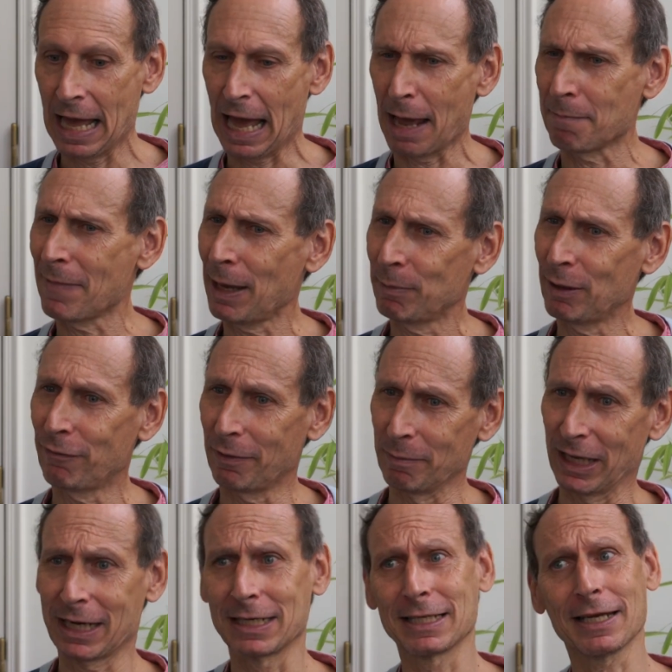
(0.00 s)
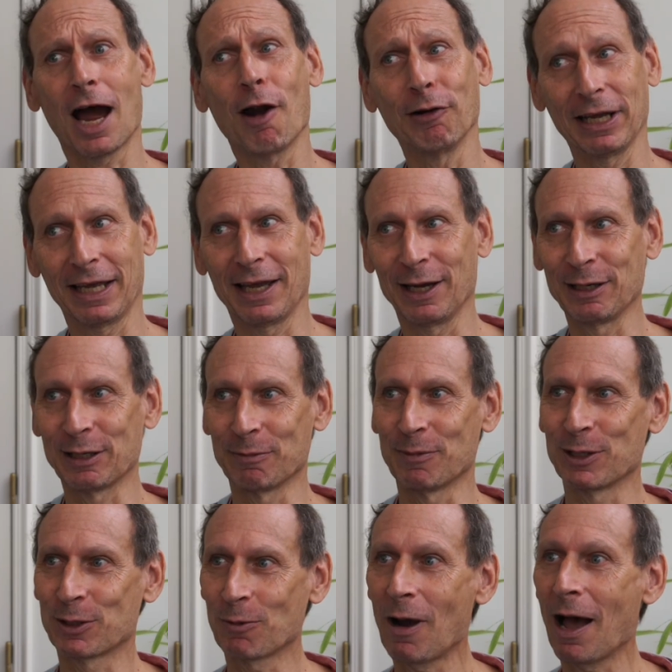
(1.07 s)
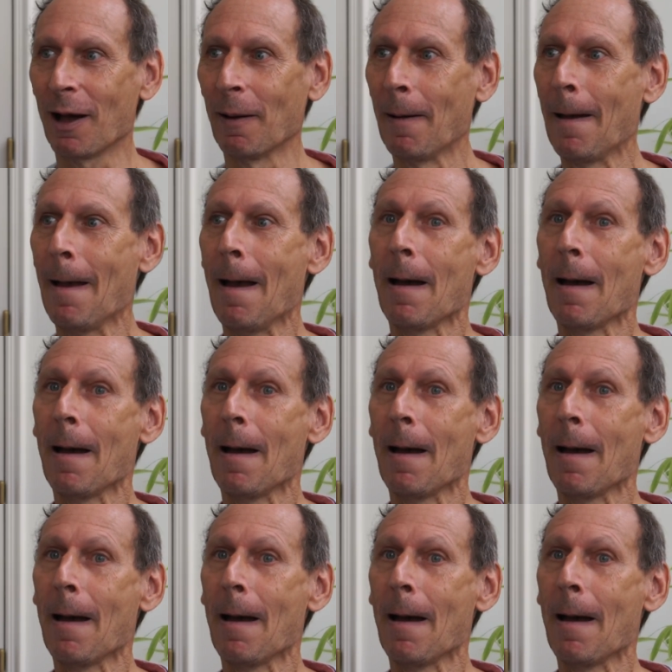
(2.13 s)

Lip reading: and maybe from the Khazari kingdom as well.